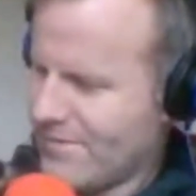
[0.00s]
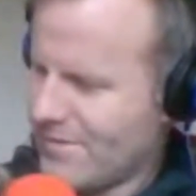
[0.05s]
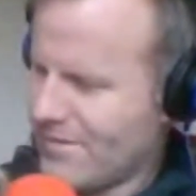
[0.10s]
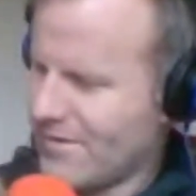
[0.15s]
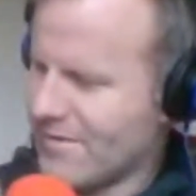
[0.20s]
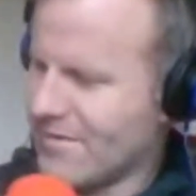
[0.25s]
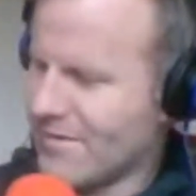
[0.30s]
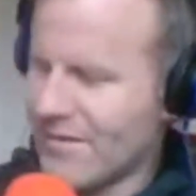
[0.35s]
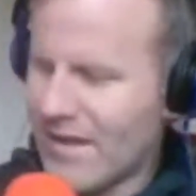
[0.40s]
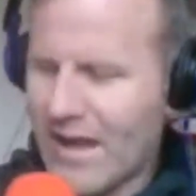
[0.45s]

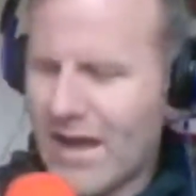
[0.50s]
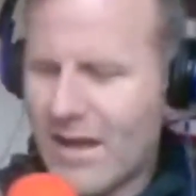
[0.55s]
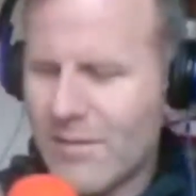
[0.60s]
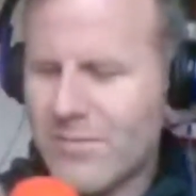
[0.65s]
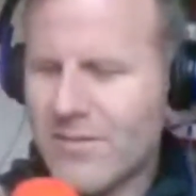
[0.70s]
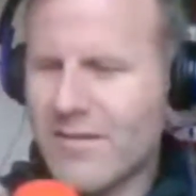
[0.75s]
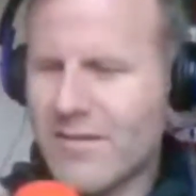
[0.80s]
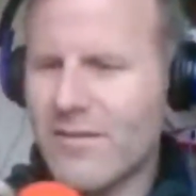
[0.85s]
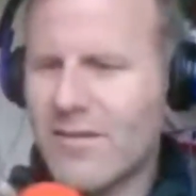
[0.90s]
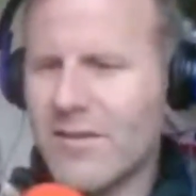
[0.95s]
This is
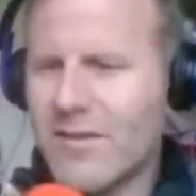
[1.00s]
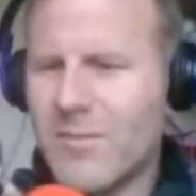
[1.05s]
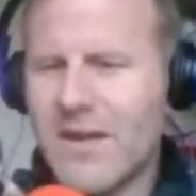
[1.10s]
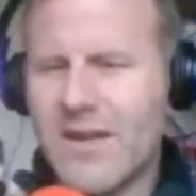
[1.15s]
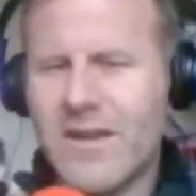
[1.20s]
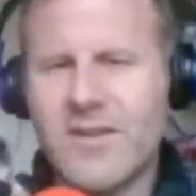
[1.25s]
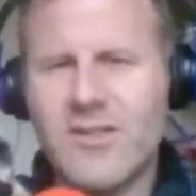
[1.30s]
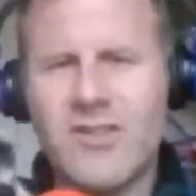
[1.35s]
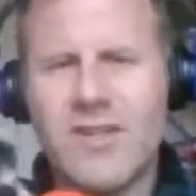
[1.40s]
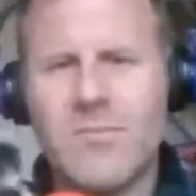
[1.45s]
absolutely
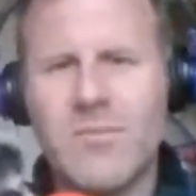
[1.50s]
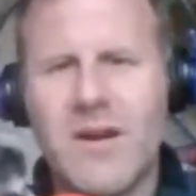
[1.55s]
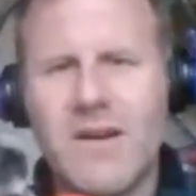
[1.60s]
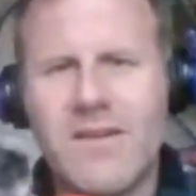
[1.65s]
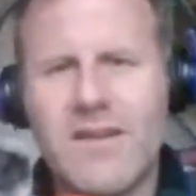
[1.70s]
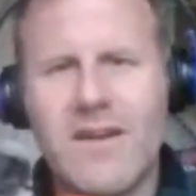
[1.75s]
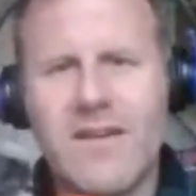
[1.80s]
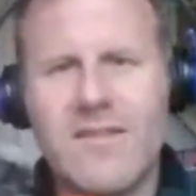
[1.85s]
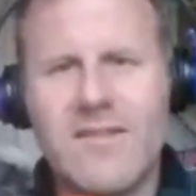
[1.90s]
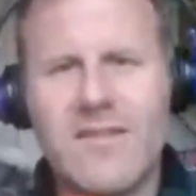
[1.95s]
making shit
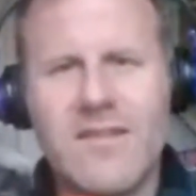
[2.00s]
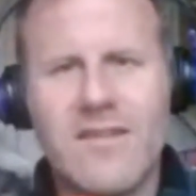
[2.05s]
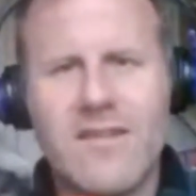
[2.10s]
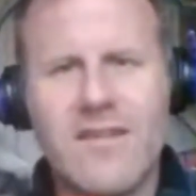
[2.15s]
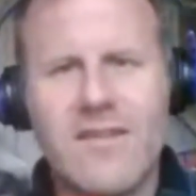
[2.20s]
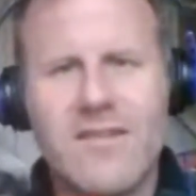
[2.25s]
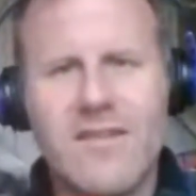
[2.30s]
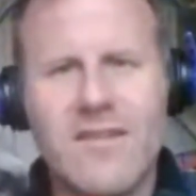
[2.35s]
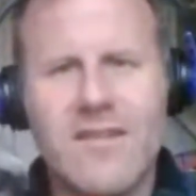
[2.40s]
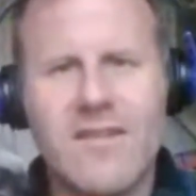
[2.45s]
podcast,
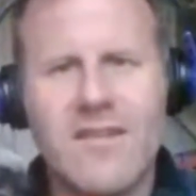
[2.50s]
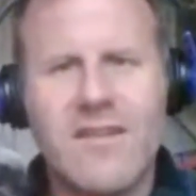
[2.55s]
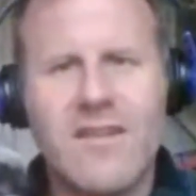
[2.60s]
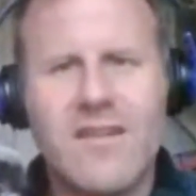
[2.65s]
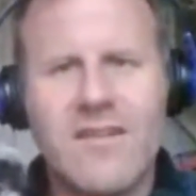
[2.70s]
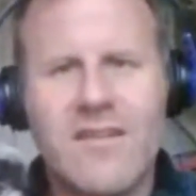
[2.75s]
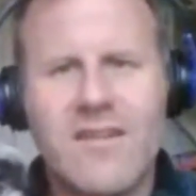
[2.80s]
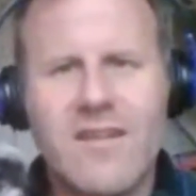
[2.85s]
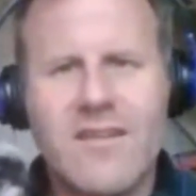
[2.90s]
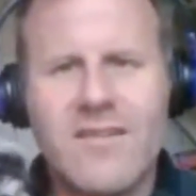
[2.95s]
isn't it?
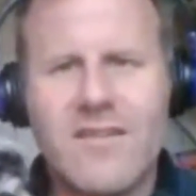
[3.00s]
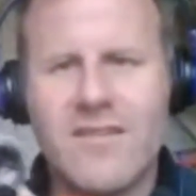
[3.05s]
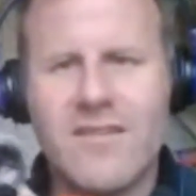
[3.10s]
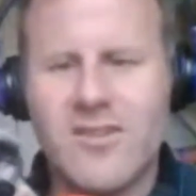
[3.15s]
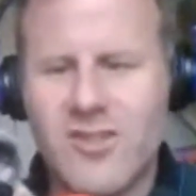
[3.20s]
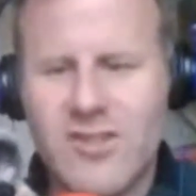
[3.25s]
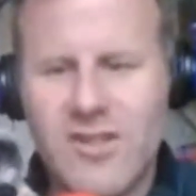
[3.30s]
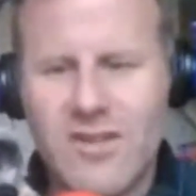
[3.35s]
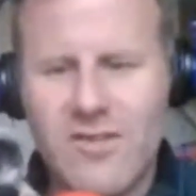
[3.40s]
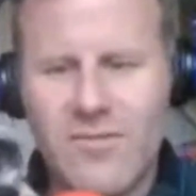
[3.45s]
This
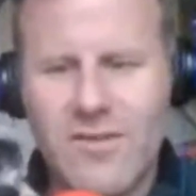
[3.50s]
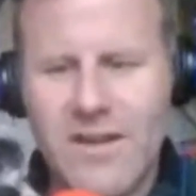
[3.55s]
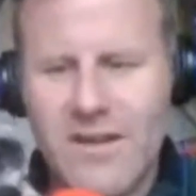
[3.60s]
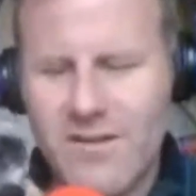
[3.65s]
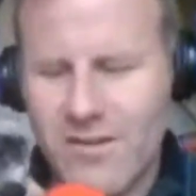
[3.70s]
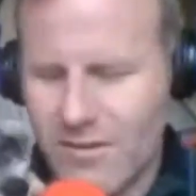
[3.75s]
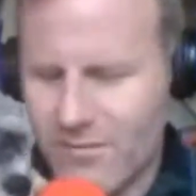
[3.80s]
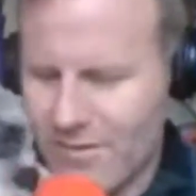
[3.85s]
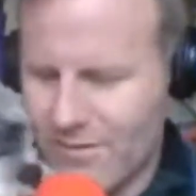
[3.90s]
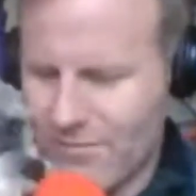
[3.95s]
is shit
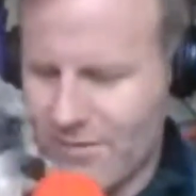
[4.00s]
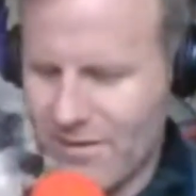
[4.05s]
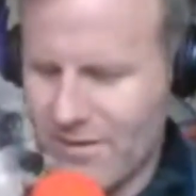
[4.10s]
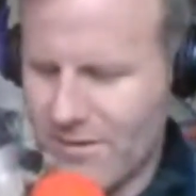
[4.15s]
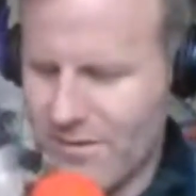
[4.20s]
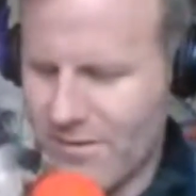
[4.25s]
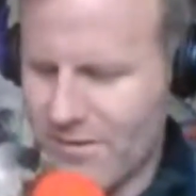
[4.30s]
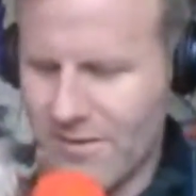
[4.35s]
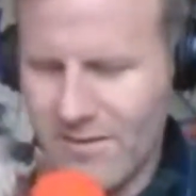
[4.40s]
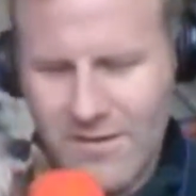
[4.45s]
radio if I've ever
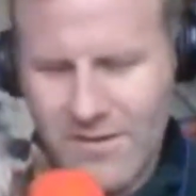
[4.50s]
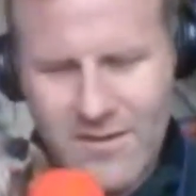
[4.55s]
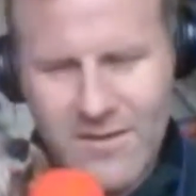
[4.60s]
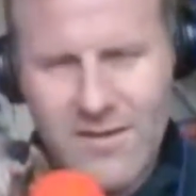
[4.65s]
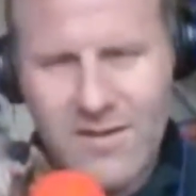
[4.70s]
heard it.